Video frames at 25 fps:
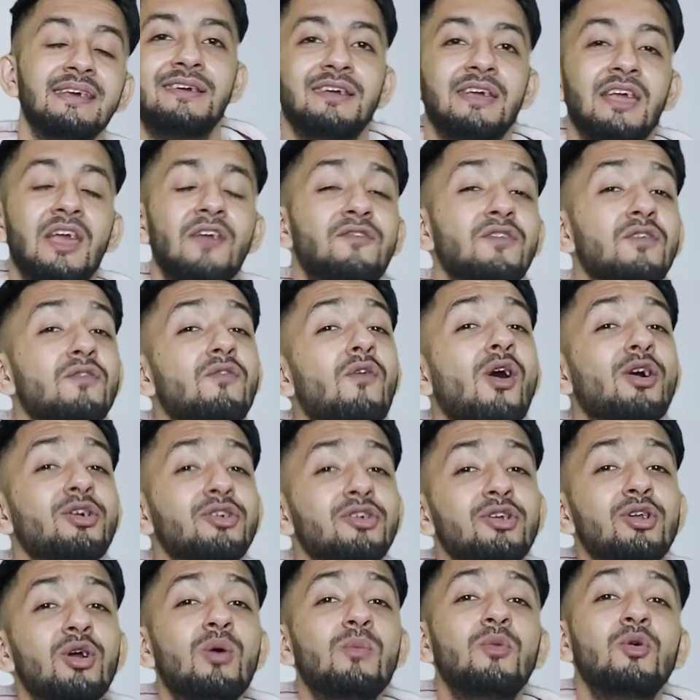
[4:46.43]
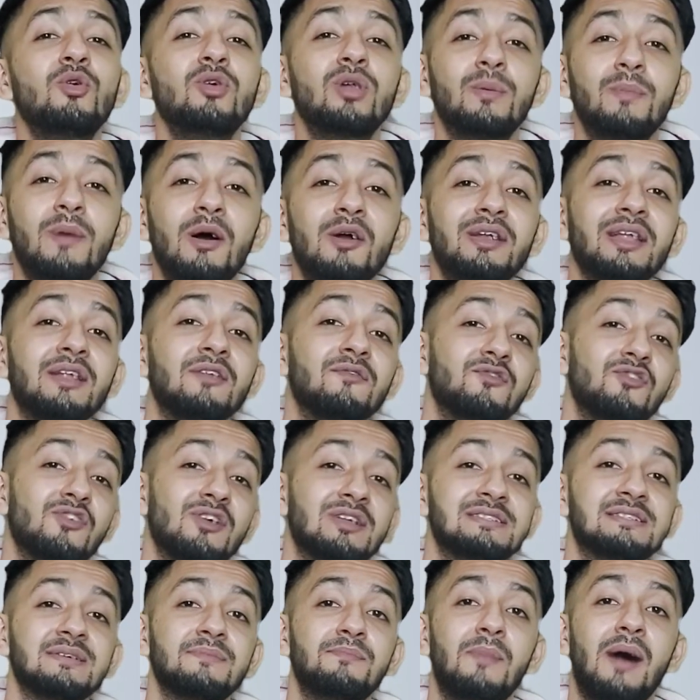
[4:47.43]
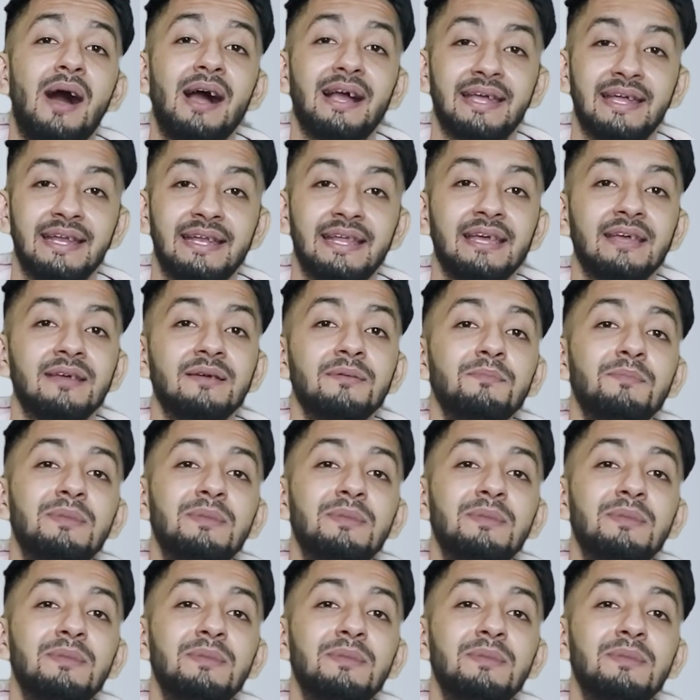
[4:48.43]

If you want to know more about influencer marketing,